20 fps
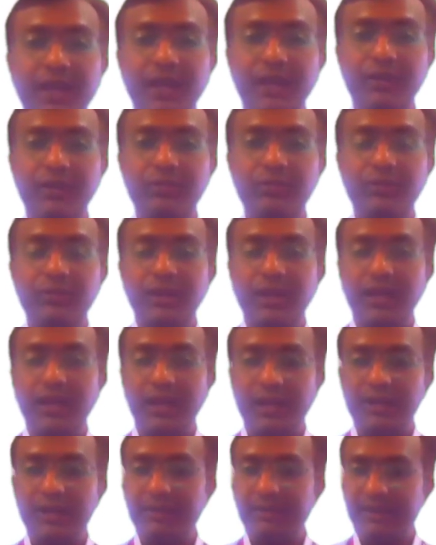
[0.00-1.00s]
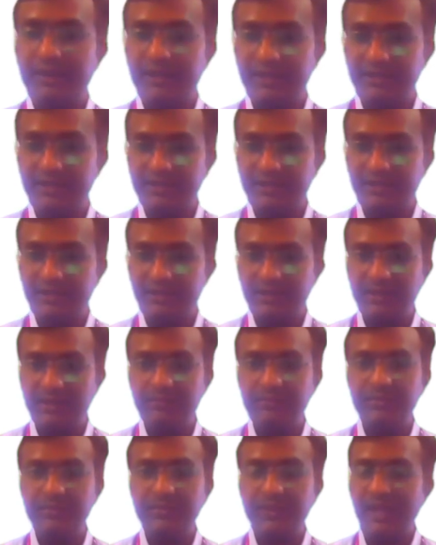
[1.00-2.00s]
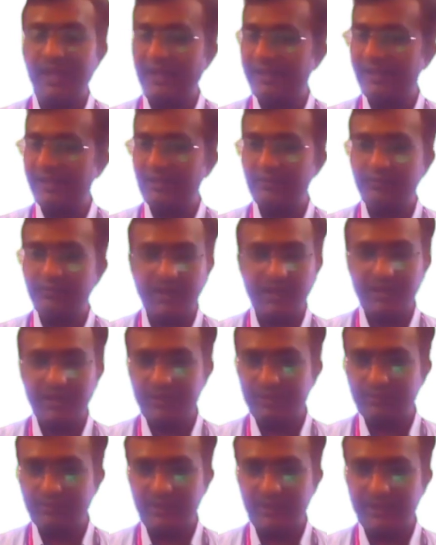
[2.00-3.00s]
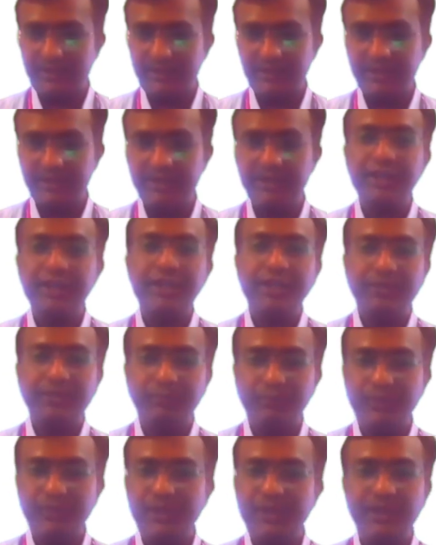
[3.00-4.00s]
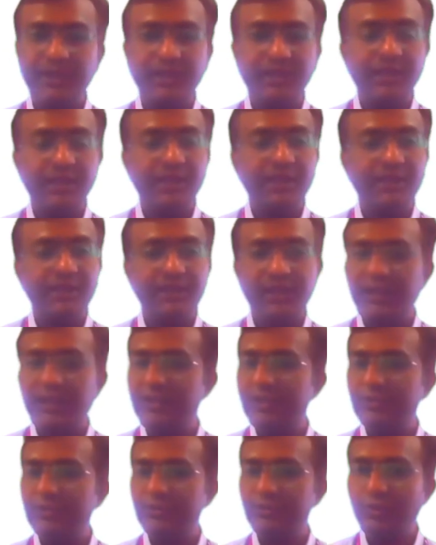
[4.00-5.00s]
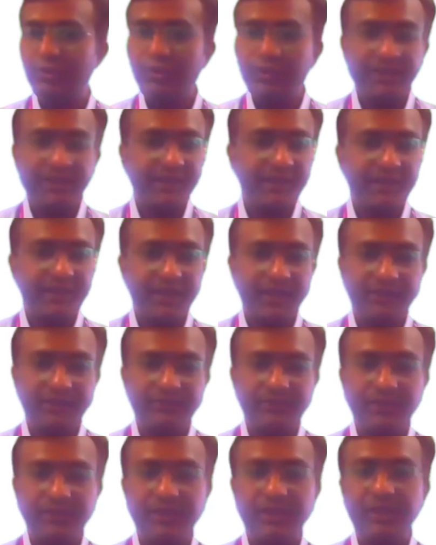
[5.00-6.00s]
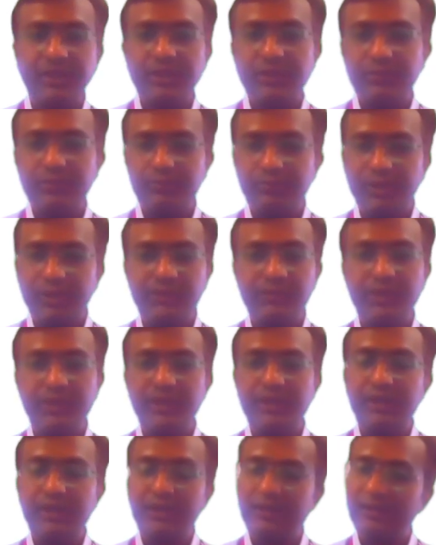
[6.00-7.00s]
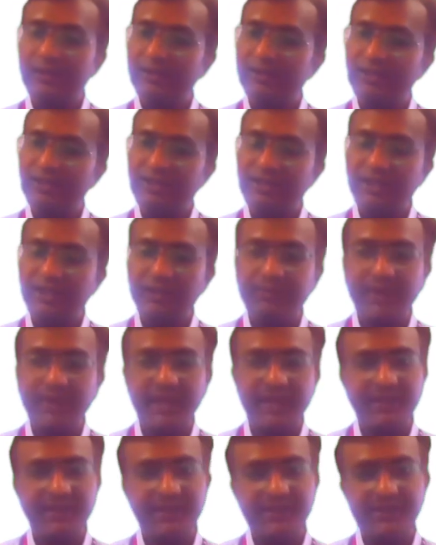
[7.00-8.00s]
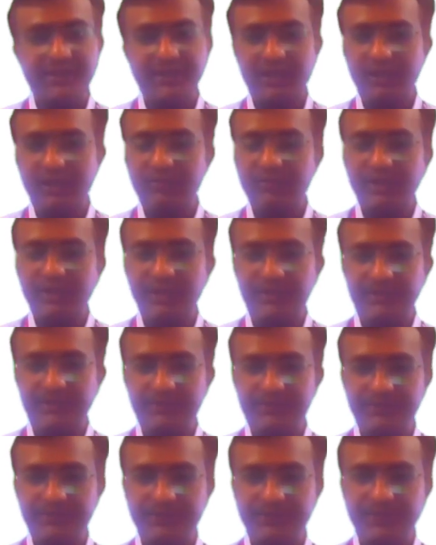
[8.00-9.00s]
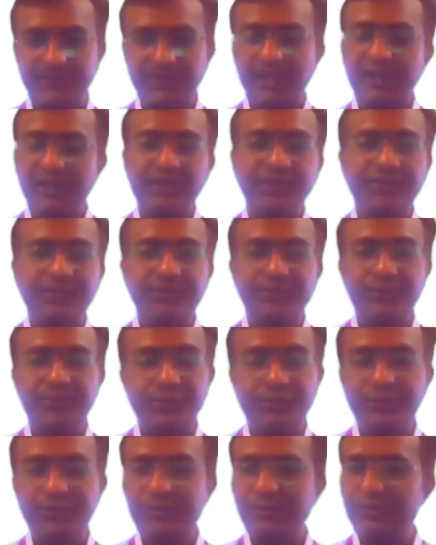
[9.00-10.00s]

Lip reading: have adiabatic system that is well insulated, meaning there is no heat transfer between the system and its surrounding. that is Q is